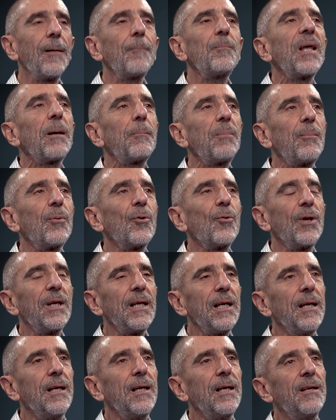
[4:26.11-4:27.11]
that people
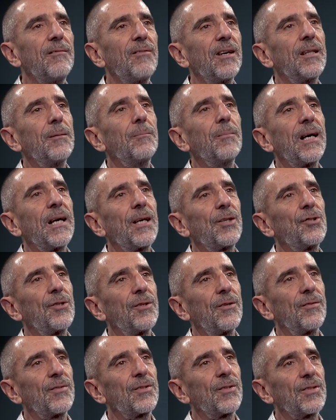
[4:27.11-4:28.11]
really live at the
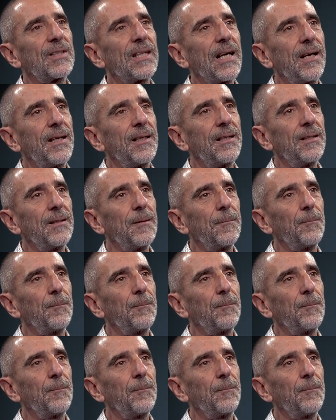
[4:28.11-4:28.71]
margin of society.